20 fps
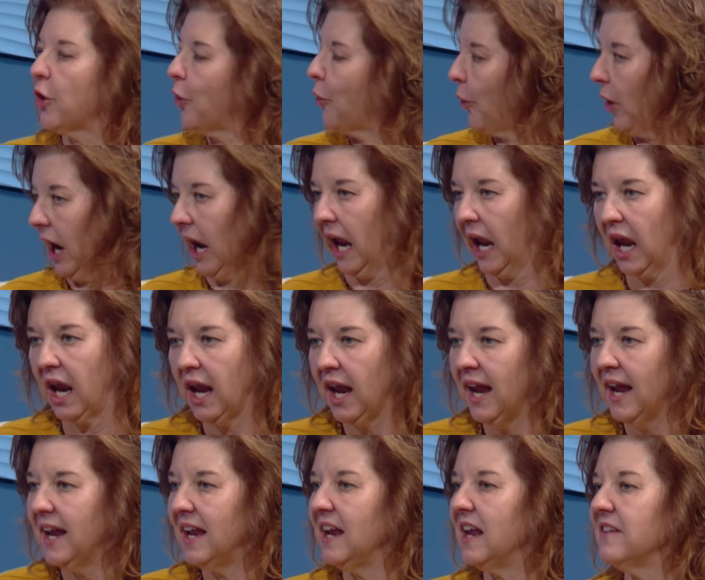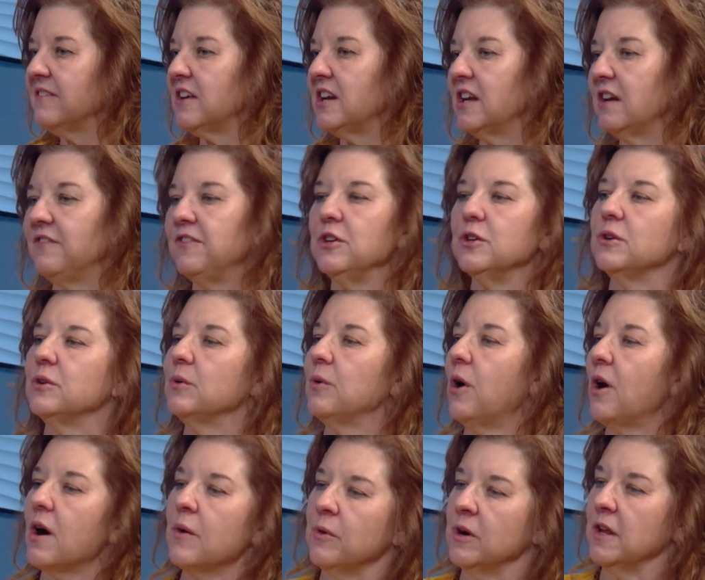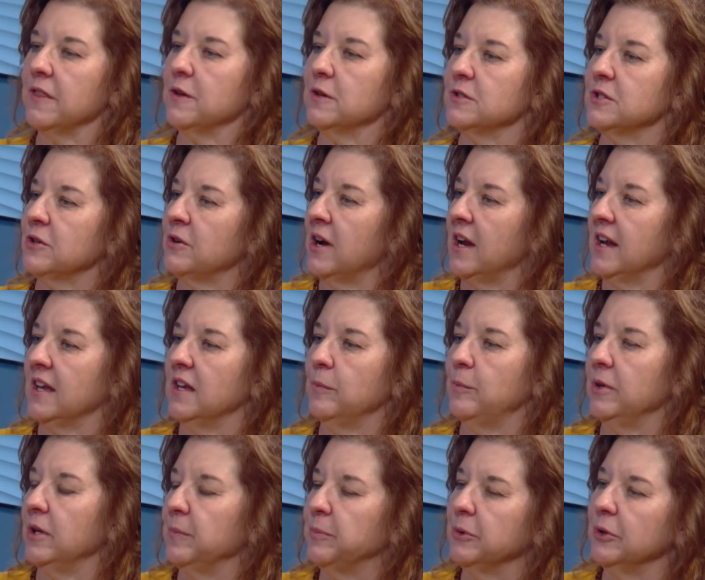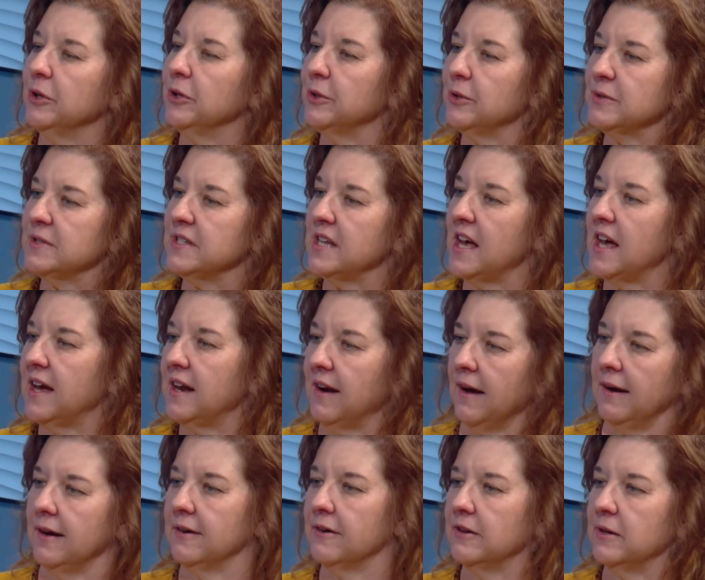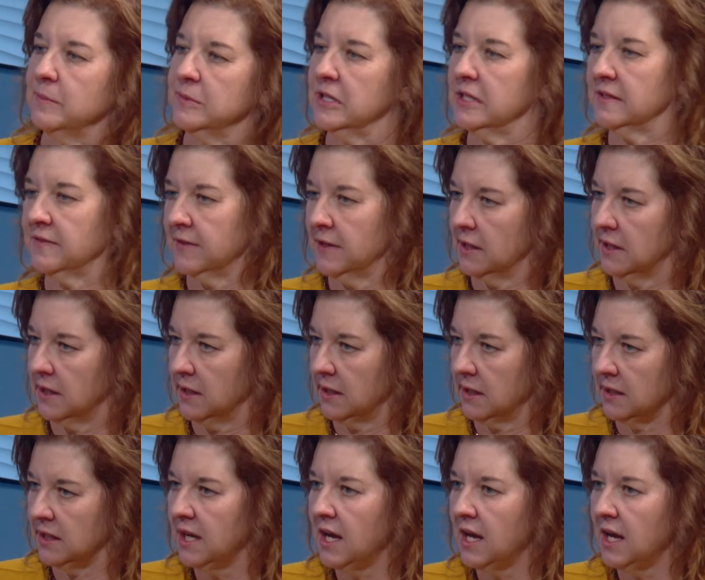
agree, mm-hmm. even if you are one of those cranky people mm-hmm. who said, I grew up just fine.